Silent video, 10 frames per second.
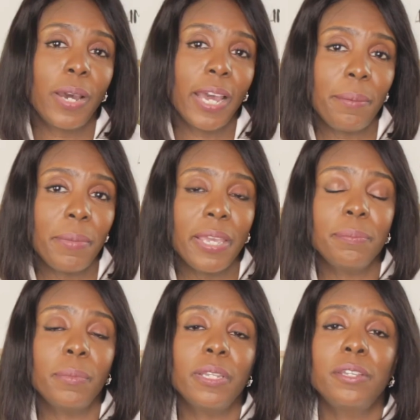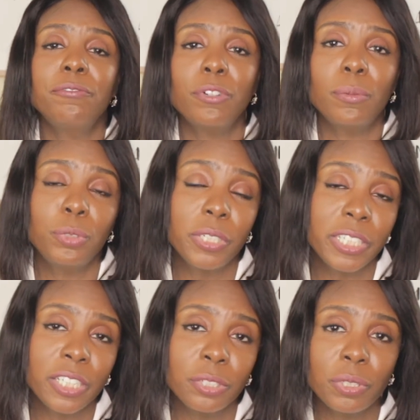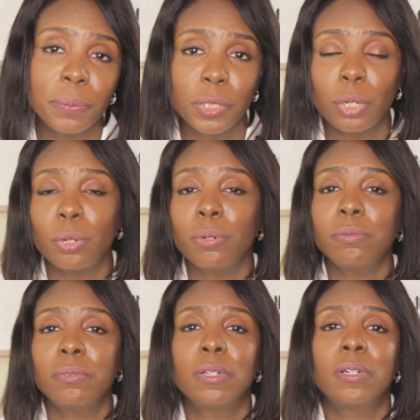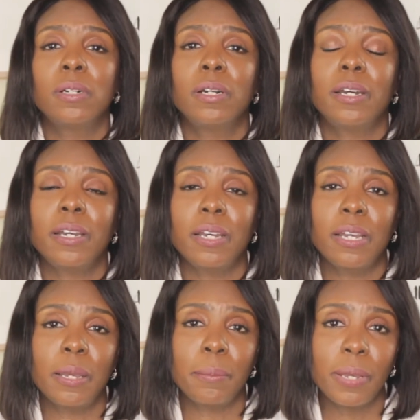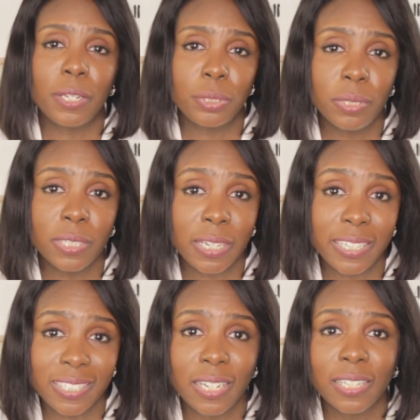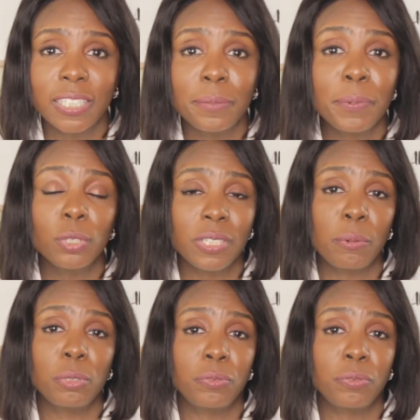I made money from trading in crypto as soon as I started because I was